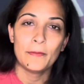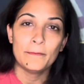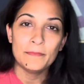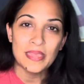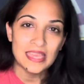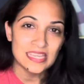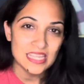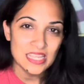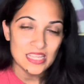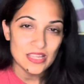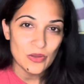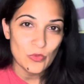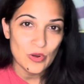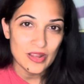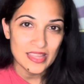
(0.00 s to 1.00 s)
Many
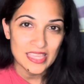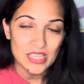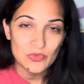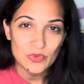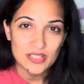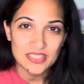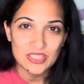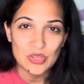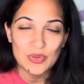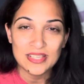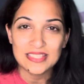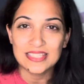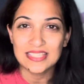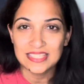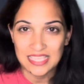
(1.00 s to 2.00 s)
were in what's known
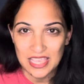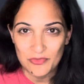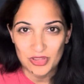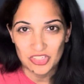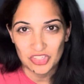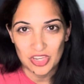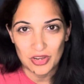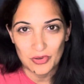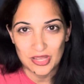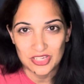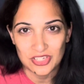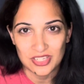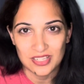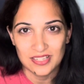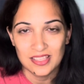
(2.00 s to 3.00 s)
as the sandwich
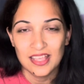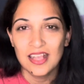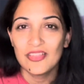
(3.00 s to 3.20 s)
generation.